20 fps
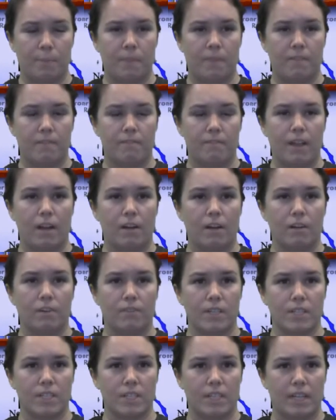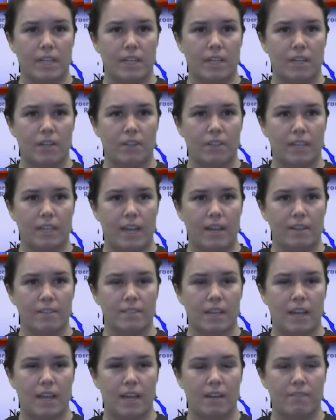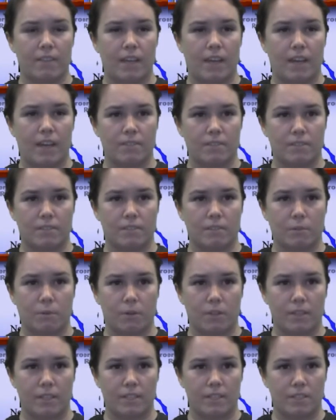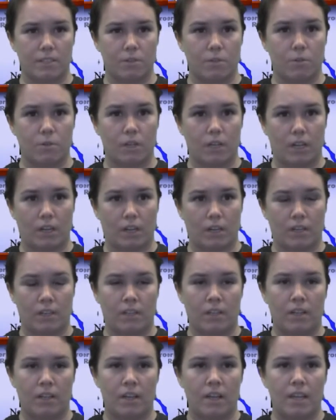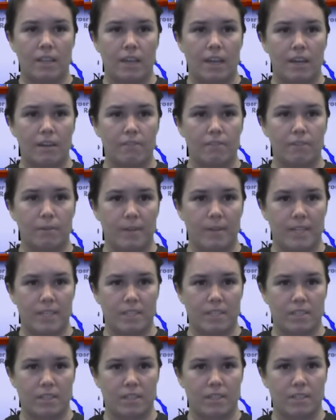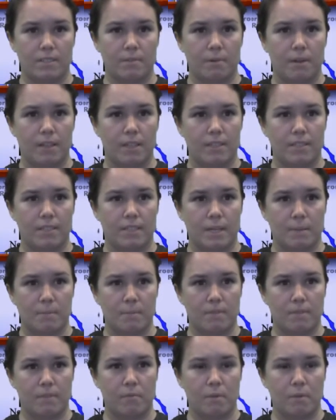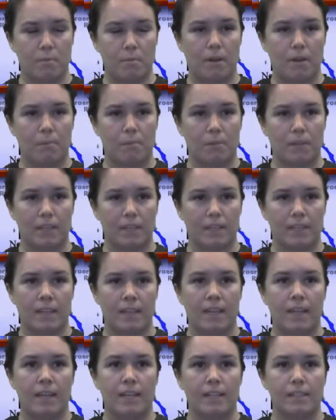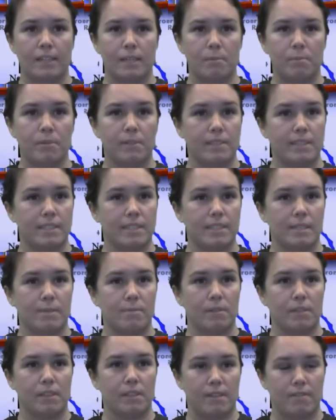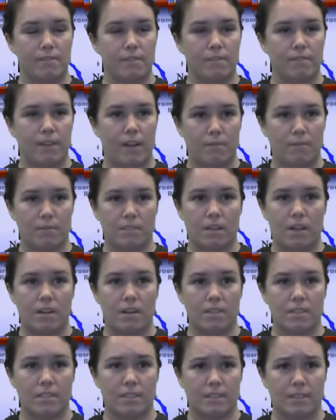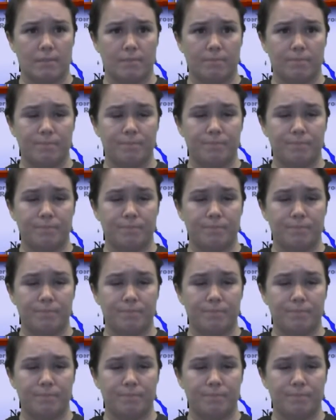The fire originated on the outside of the house's northeast corner. That information, as well as tips from the public, lead police to believe the fire was arson.